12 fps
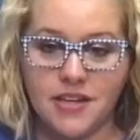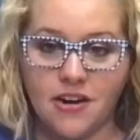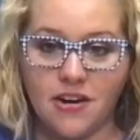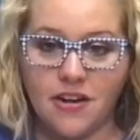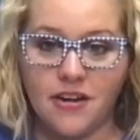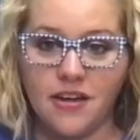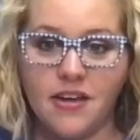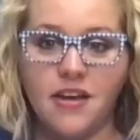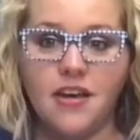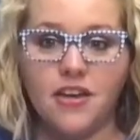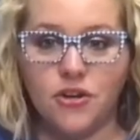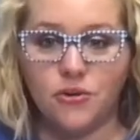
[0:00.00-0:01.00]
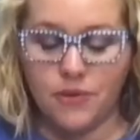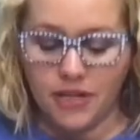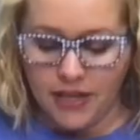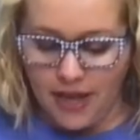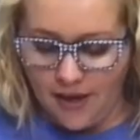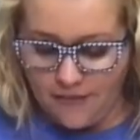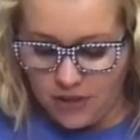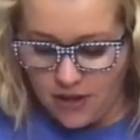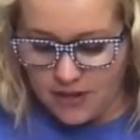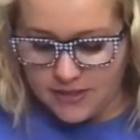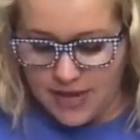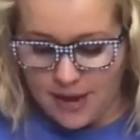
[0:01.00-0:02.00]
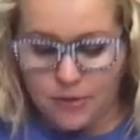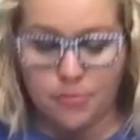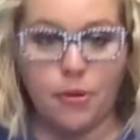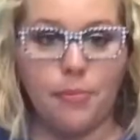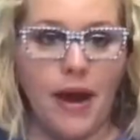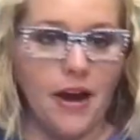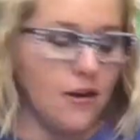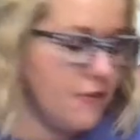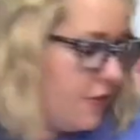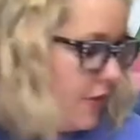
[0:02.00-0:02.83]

started, you'll really have a lot of time to prepare